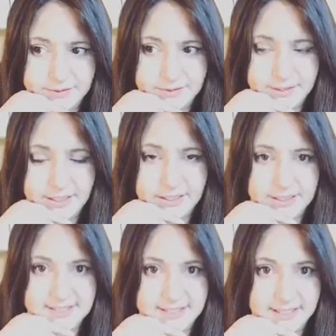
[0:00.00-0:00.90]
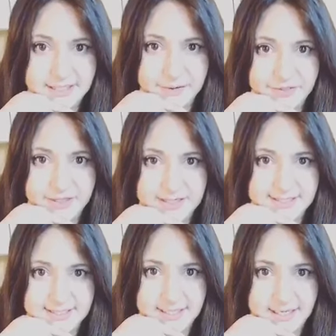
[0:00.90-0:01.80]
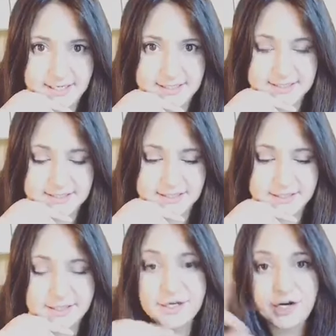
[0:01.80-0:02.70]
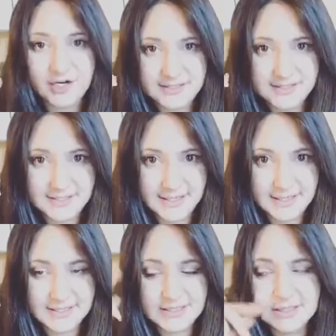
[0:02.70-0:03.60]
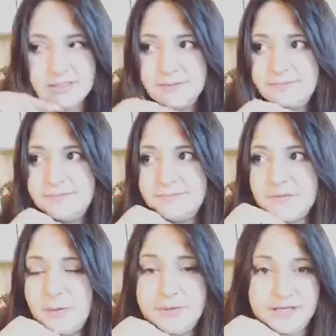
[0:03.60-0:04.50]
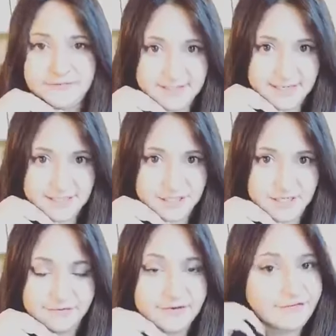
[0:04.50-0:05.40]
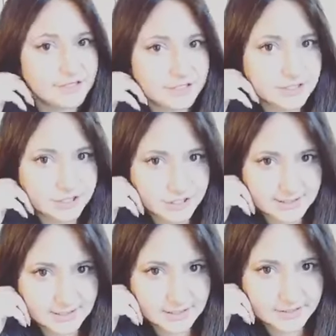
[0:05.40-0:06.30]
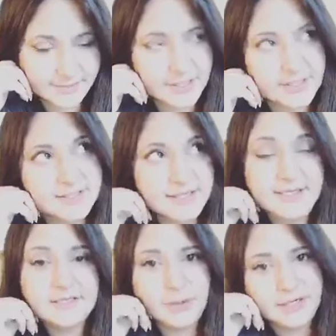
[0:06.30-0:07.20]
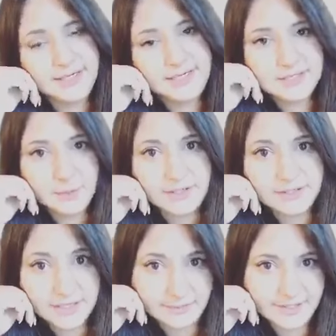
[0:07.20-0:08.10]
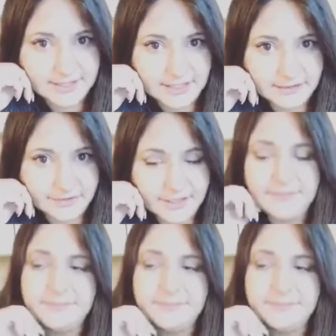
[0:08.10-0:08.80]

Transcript: In Ezekiel 38, God says, I believe it's actually a reference to Jesus because he's one he's the one who's coming down, right?